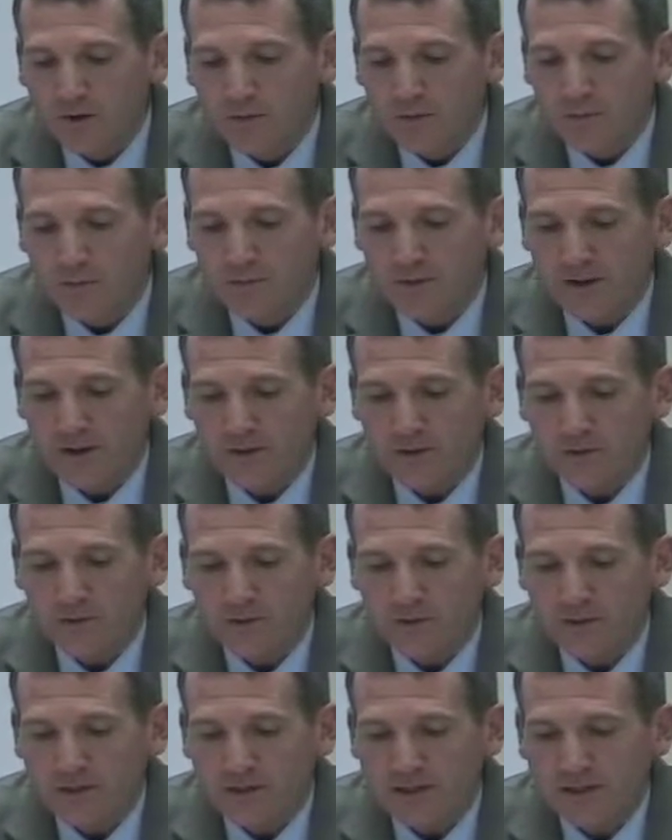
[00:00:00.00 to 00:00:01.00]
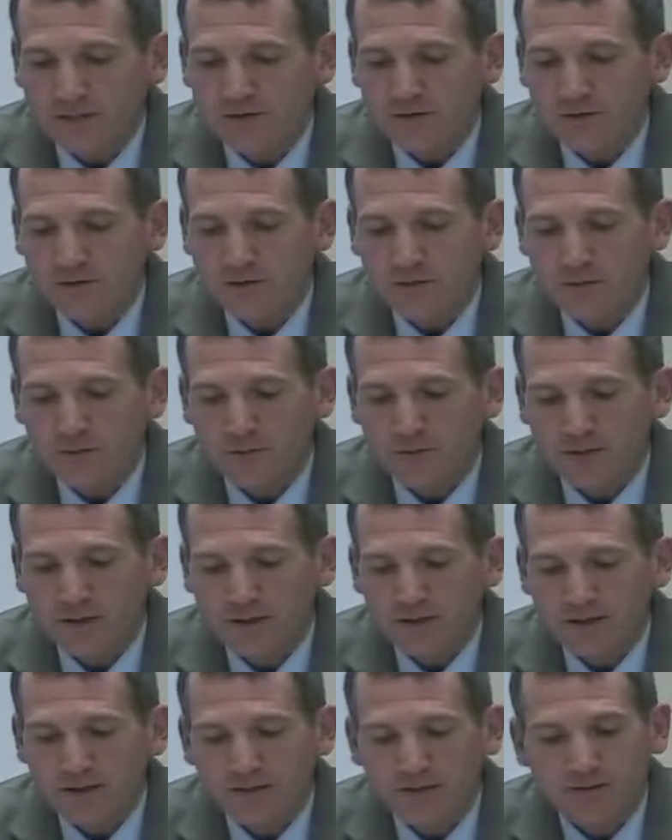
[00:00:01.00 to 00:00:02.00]
We would need to,
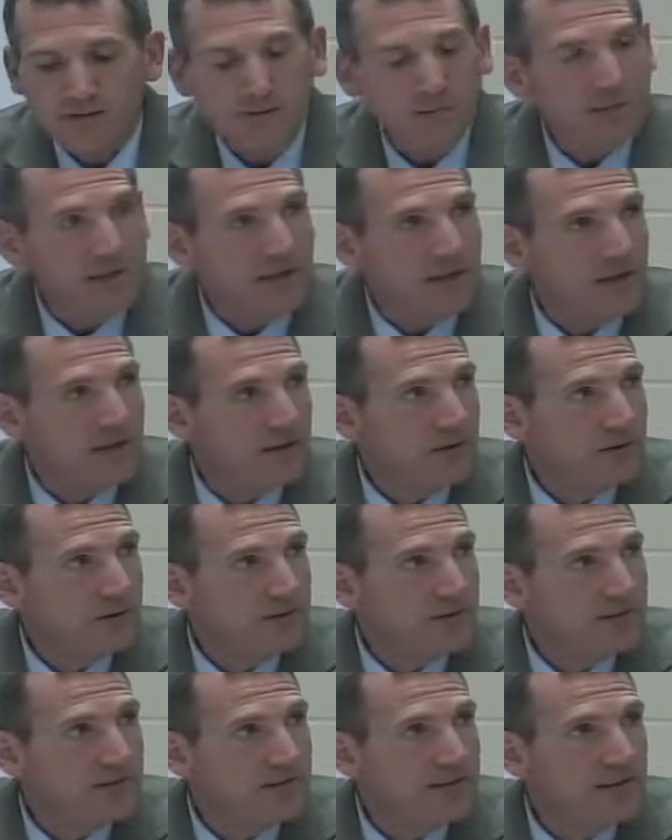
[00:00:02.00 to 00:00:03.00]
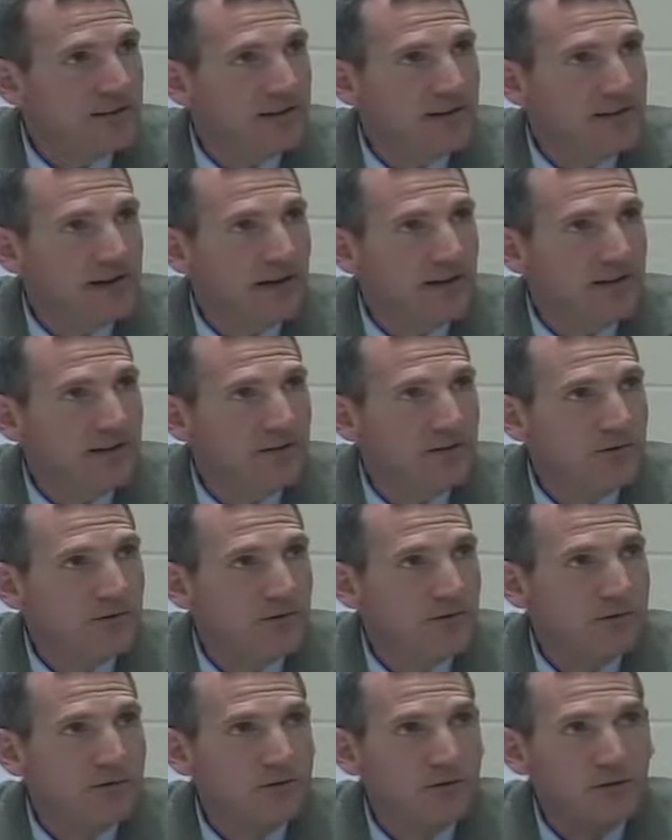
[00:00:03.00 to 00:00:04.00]
again, some of the increases at the high
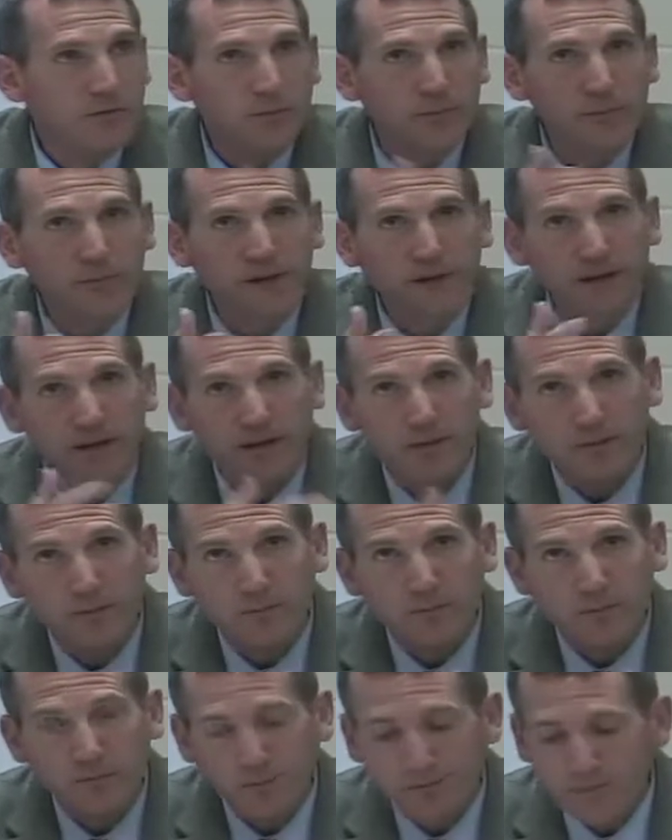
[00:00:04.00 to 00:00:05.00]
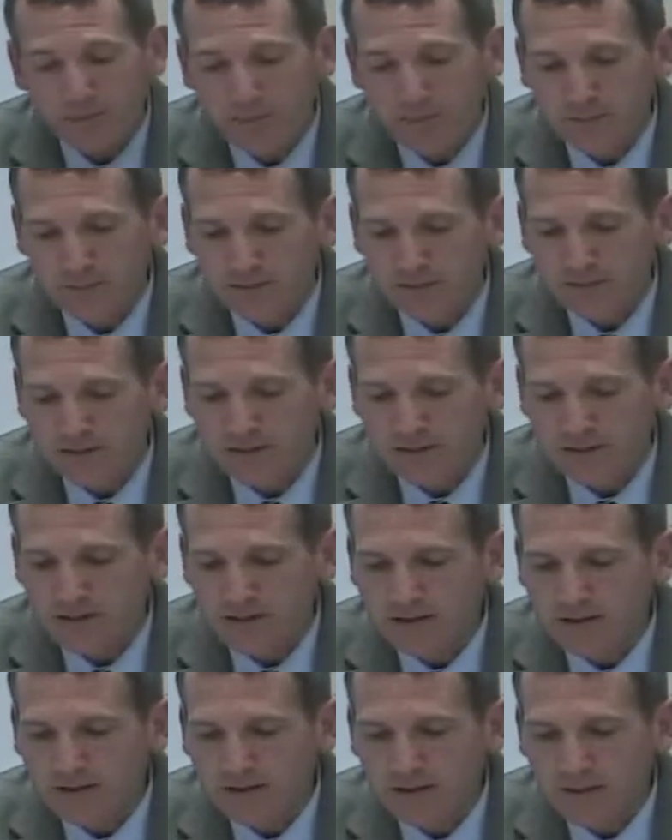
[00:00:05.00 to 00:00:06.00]
school to bring more people
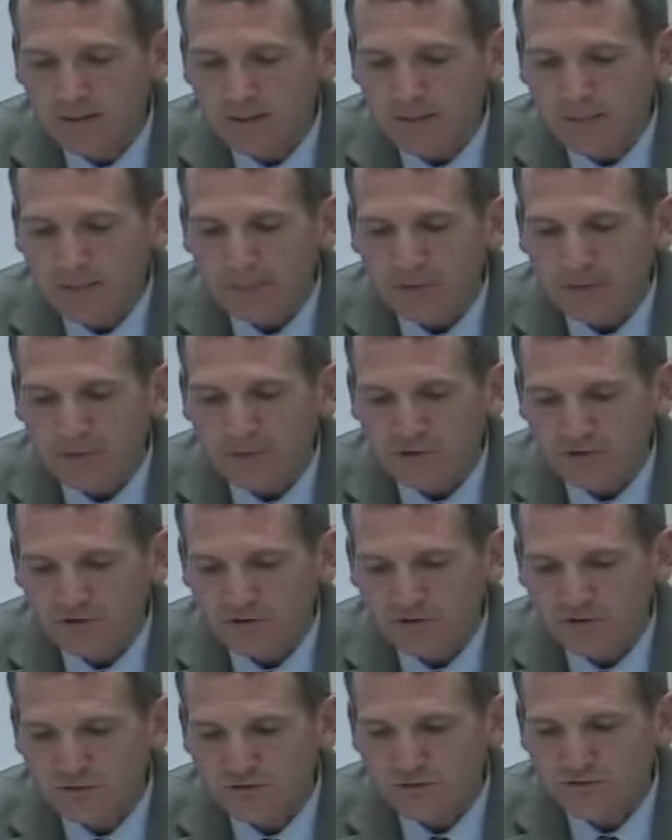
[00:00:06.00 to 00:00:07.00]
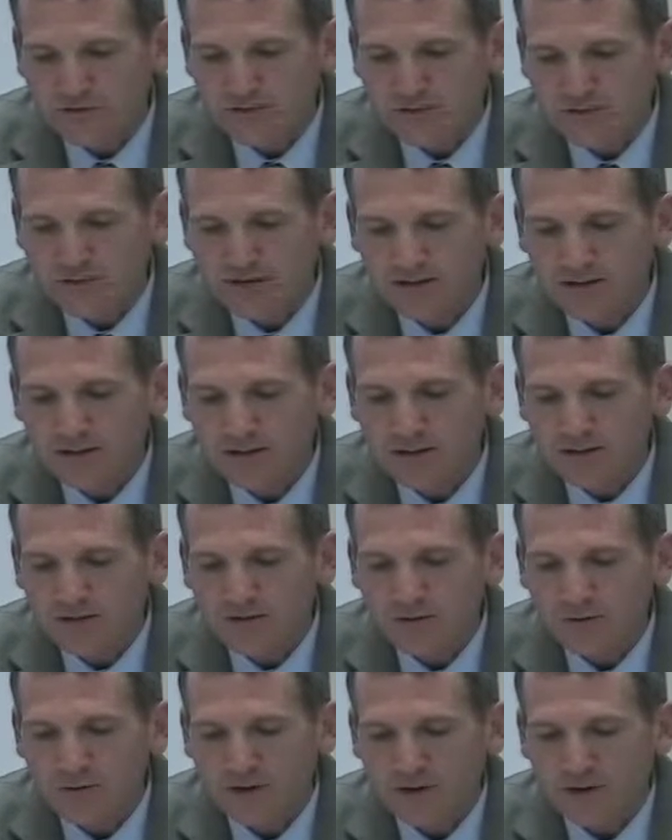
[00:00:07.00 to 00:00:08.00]
in, more students in,
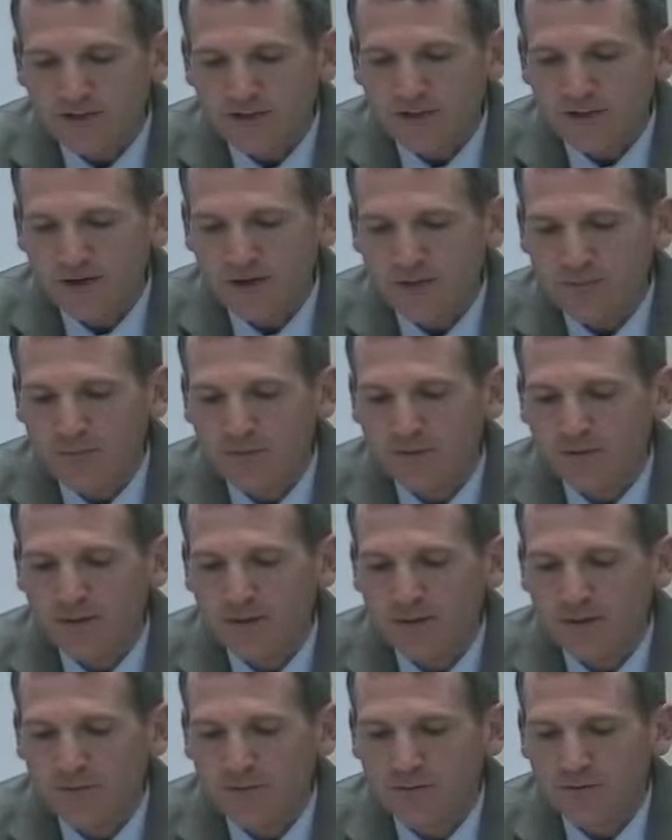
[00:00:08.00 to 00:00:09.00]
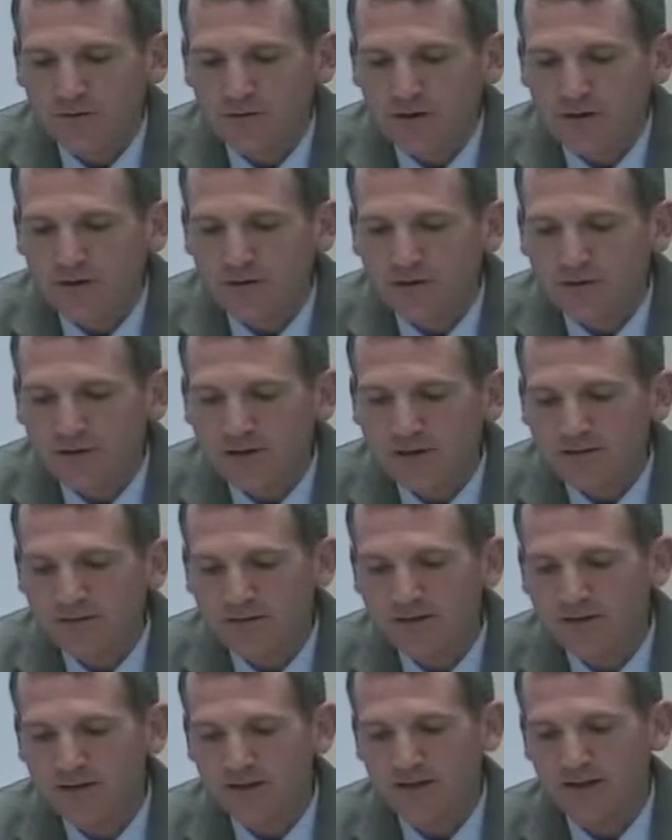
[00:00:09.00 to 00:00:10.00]
strengthening our programs. We'd
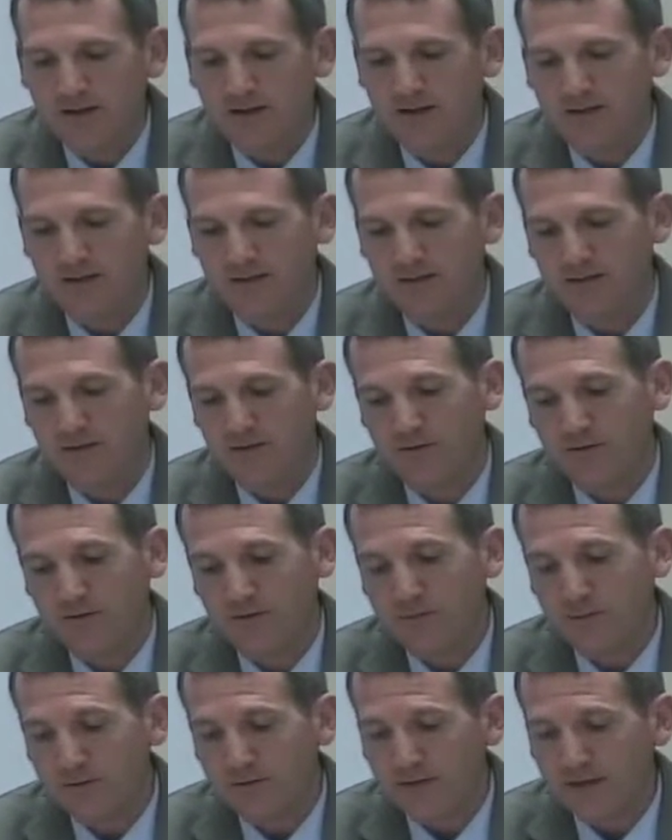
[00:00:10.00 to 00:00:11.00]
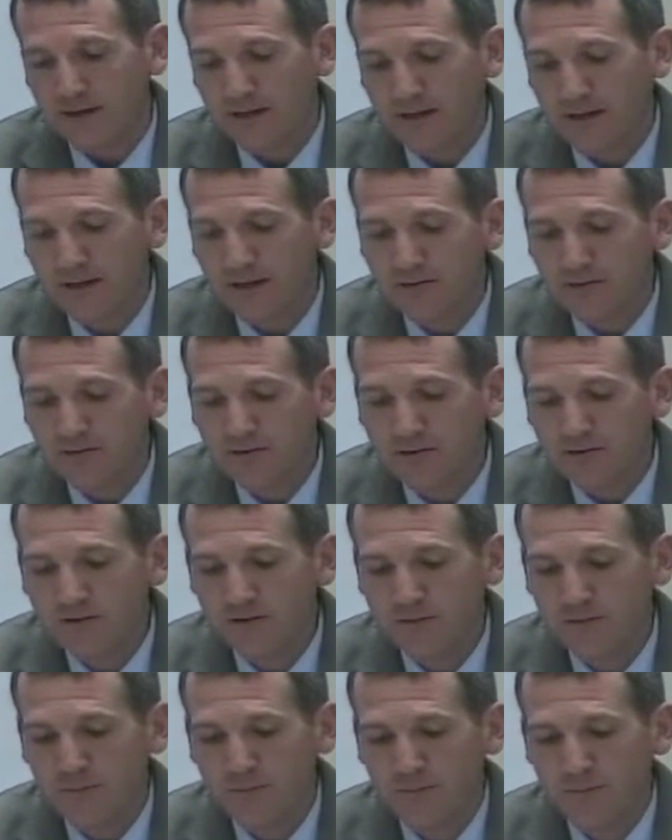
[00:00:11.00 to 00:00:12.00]
increase uh, the school
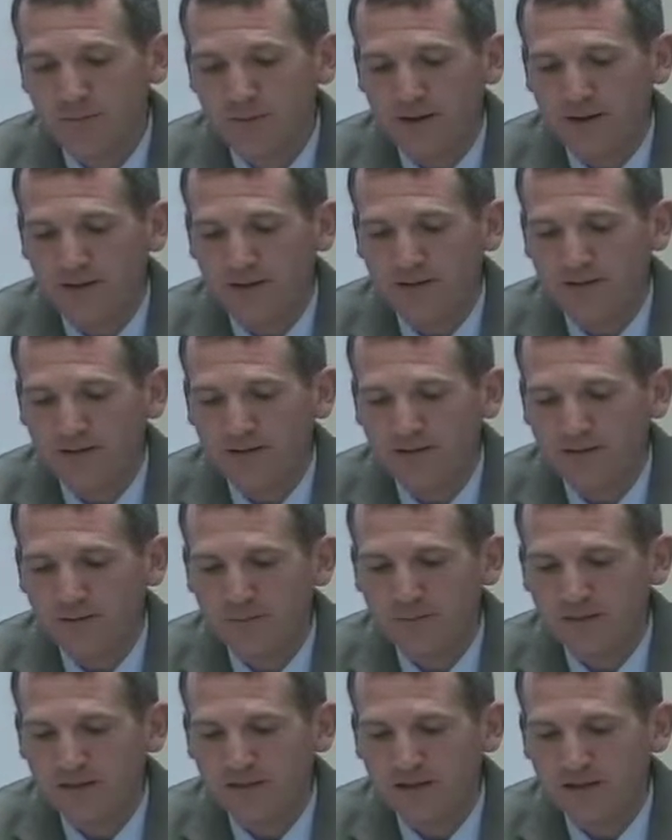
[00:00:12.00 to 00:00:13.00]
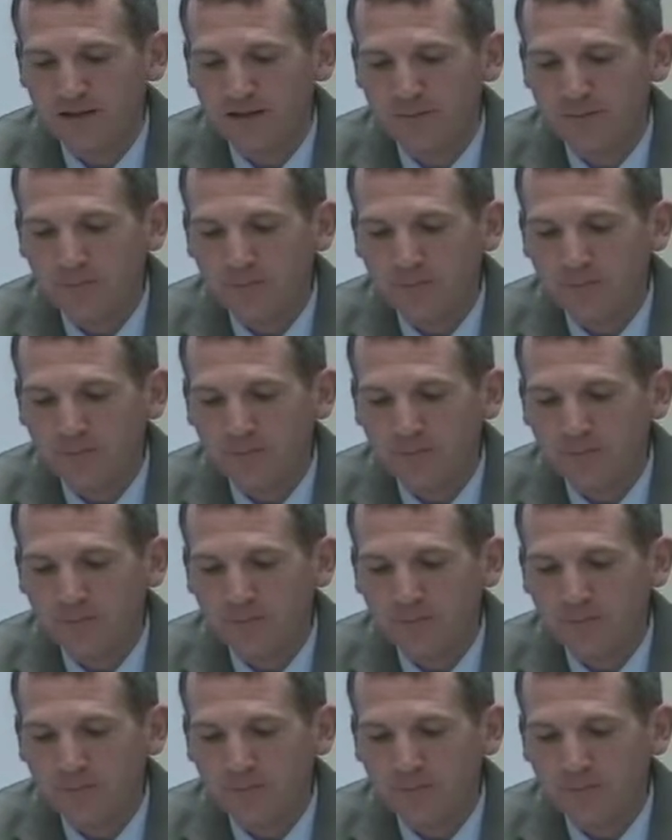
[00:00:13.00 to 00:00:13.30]
psychologist by 10 percent